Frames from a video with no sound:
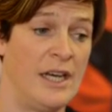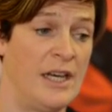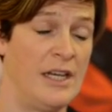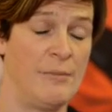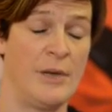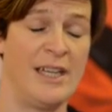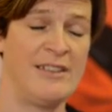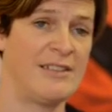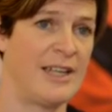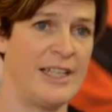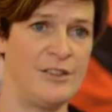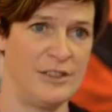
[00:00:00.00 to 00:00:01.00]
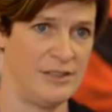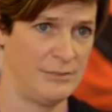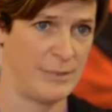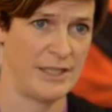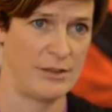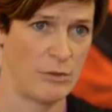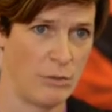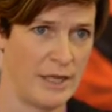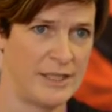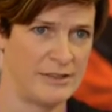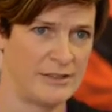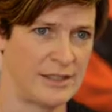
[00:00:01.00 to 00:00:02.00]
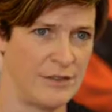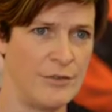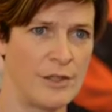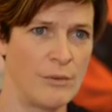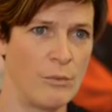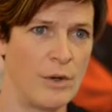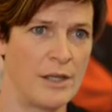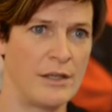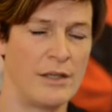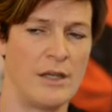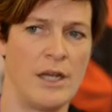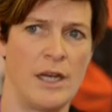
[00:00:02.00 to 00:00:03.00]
Isolation has been quite a significant one.